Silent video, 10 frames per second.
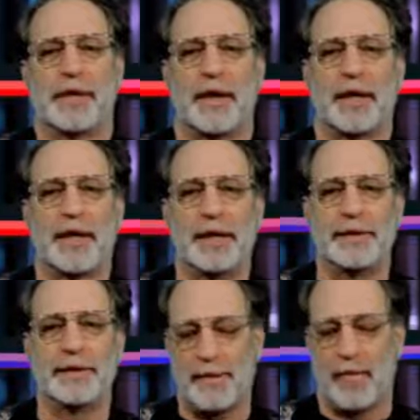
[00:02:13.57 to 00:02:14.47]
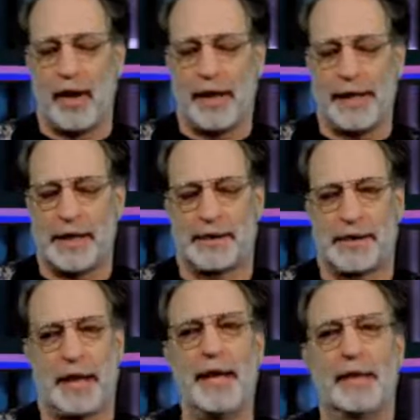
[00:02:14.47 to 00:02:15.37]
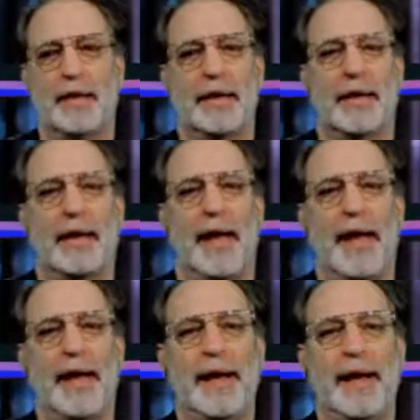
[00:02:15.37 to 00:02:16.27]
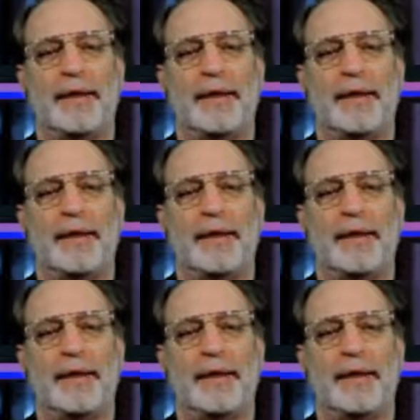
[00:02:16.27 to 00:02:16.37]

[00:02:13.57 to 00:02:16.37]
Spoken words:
good day in the market yesterday. And